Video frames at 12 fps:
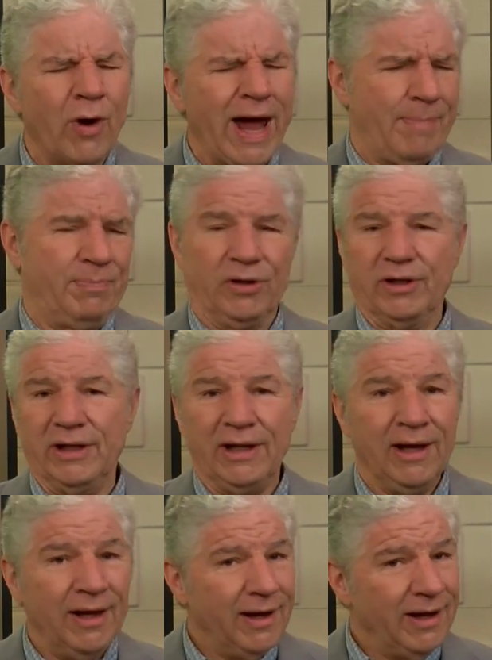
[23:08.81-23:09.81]
rapidly
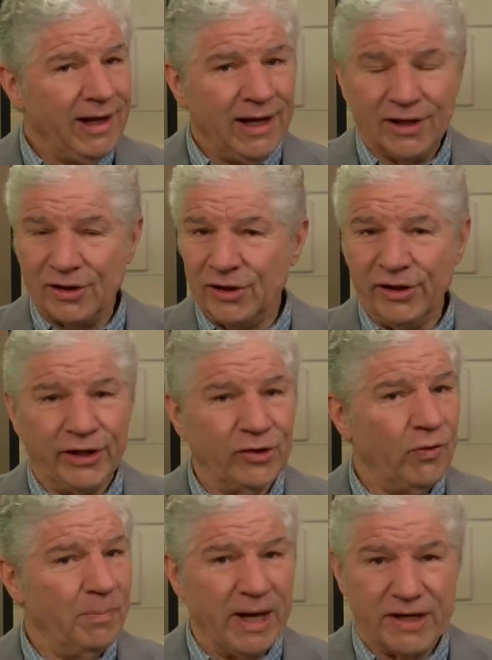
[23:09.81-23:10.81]
in
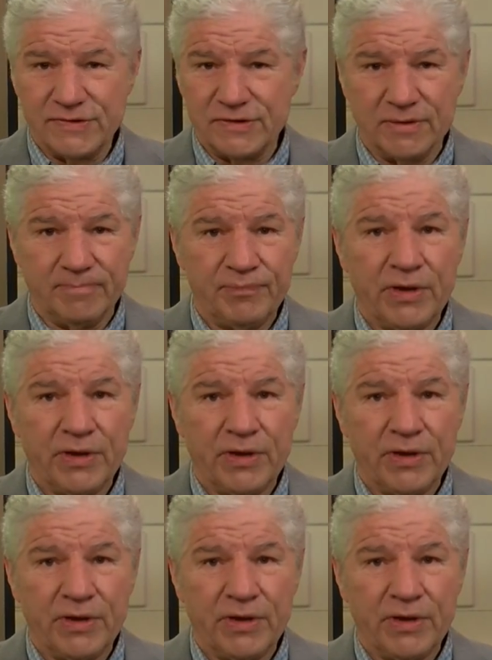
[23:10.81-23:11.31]
clinical medicine.